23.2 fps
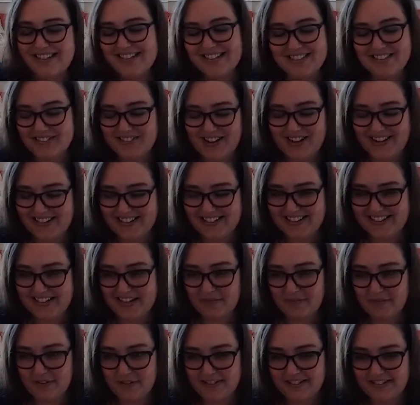you're not going to
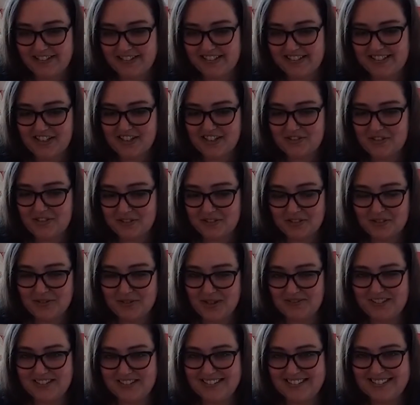get funded, and you're also
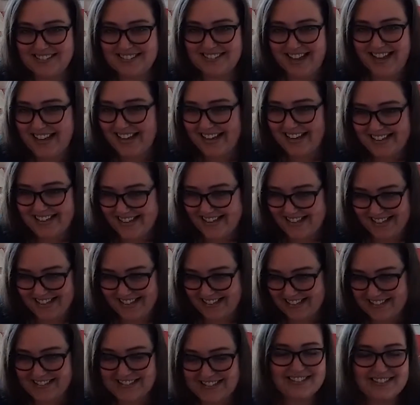not really saying
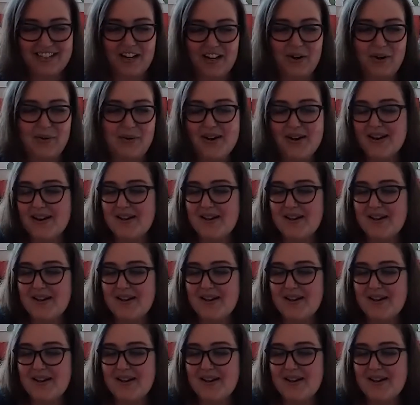anything. So